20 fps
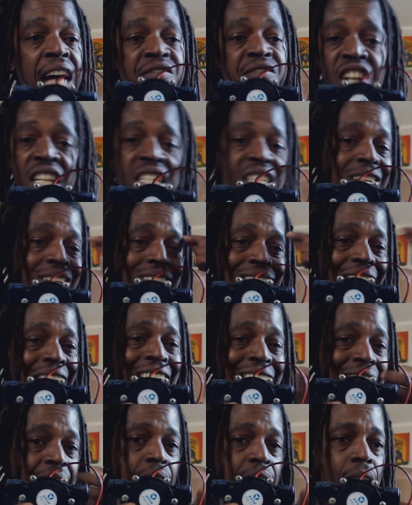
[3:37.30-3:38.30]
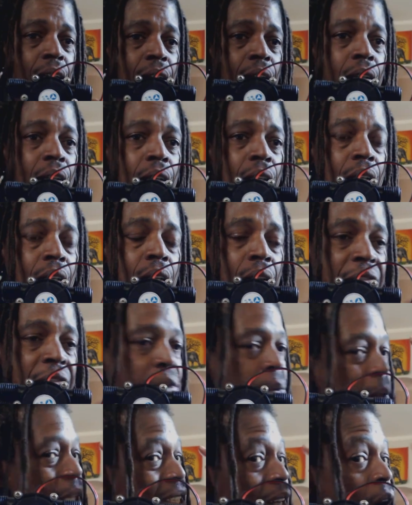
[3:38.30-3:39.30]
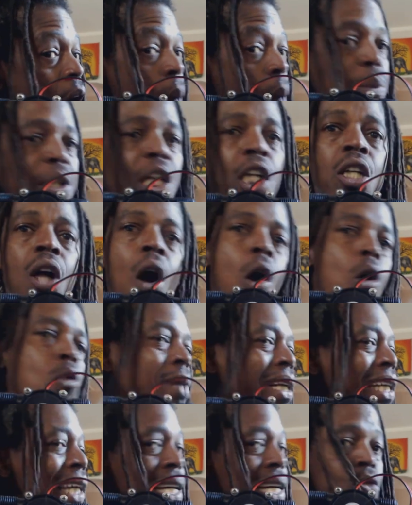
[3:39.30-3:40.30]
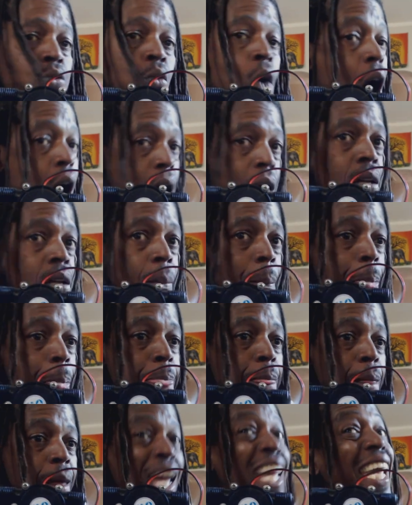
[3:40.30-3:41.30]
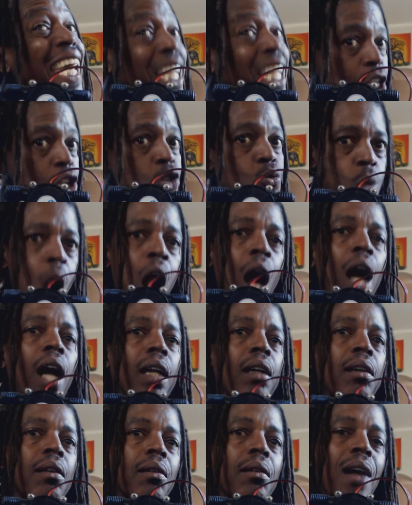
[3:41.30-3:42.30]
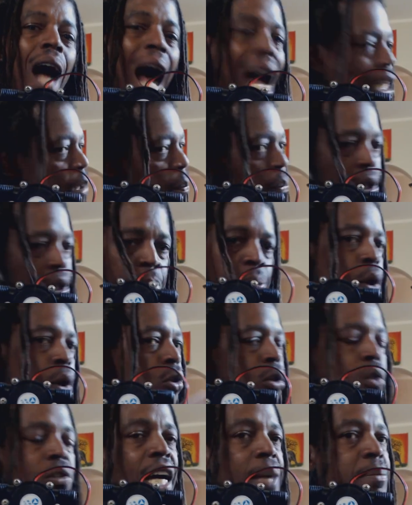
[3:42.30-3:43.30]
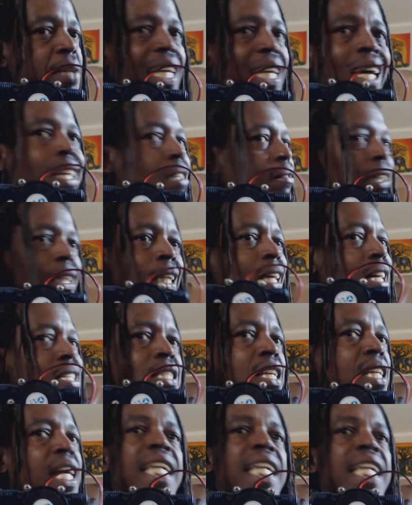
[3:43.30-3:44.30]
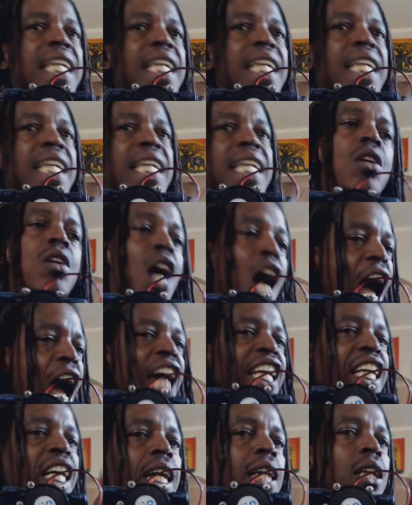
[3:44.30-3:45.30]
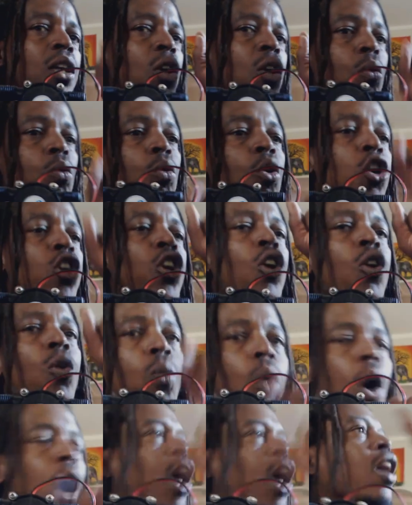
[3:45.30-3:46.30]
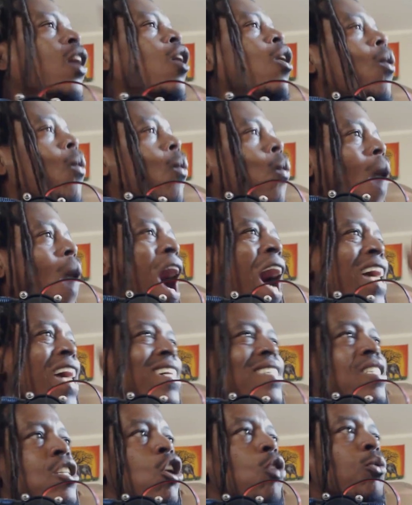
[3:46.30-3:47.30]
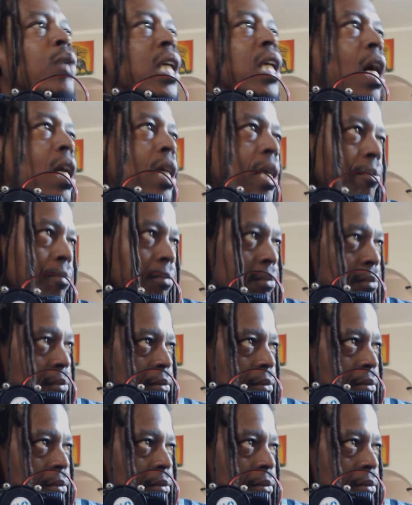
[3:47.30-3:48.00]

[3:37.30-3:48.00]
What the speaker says: I just designed it from the top of the dome. And guess what? It could work. I could put a prototype together in less than 8 hours and it would work. Why has no one done it?